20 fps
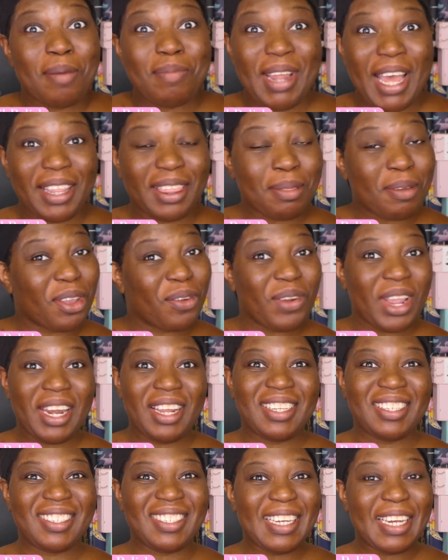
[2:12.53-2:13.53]
Not the
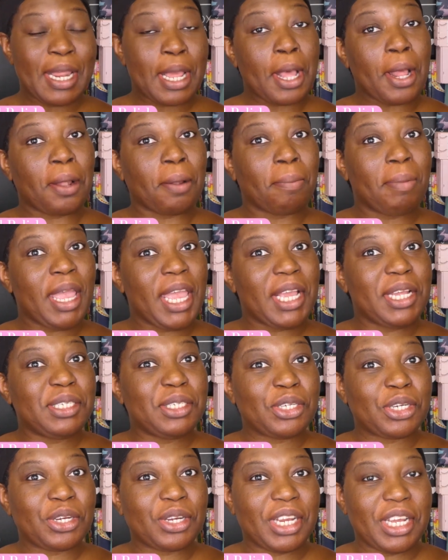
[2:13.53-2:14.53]
greatest nail
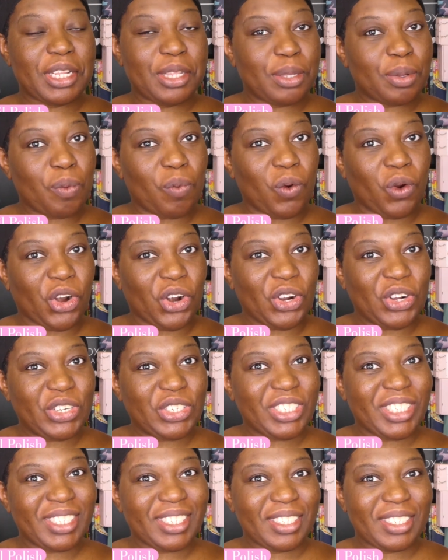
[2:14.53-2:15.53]
painter in the
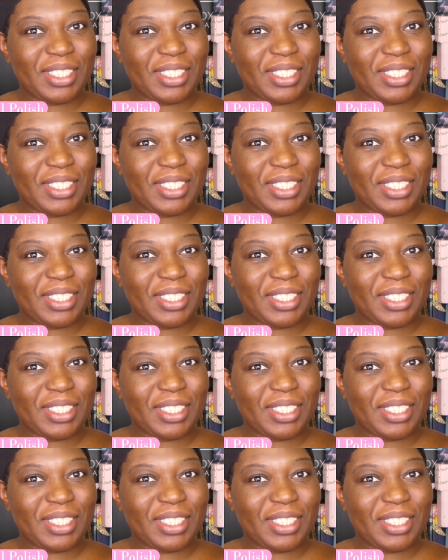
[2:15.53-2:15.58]
world,